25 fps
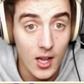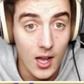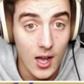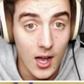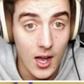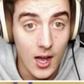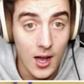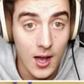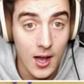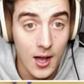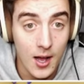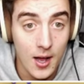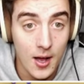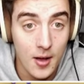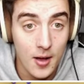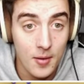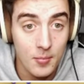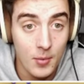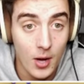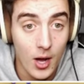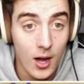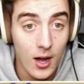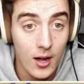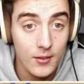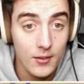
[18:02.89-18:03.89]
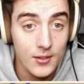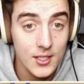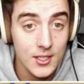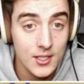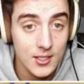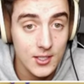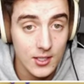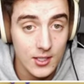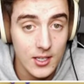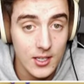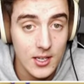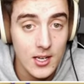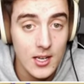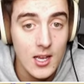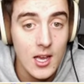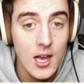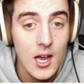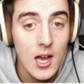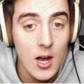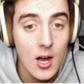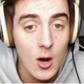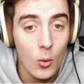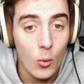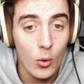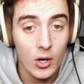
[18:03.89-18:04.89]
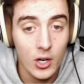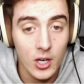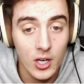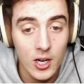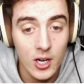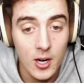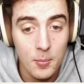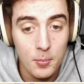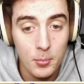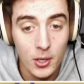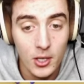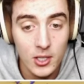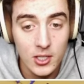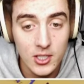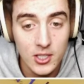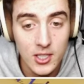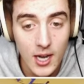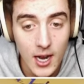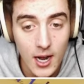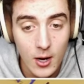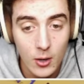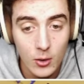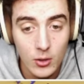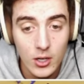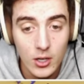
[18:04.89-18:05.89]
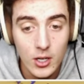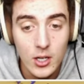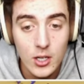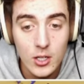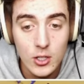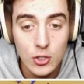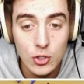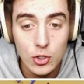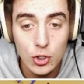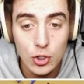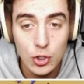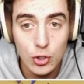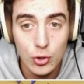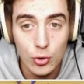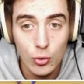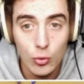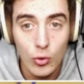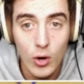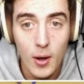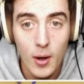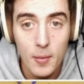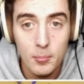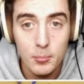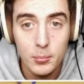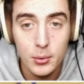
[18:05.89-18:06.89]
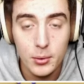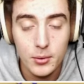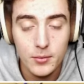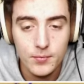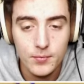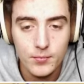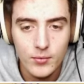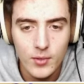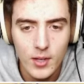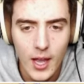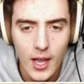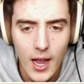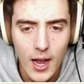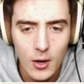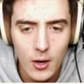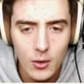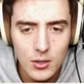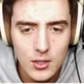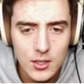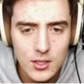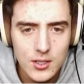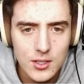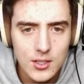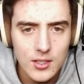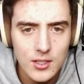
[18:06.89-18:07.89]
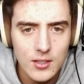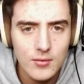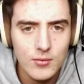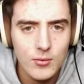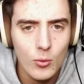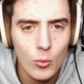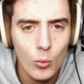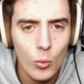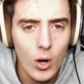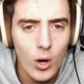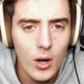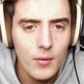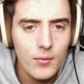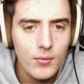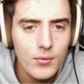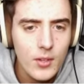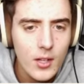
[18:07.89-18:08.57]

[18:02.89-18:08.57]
Um, obviously, we're going to put down Trump. How does, what?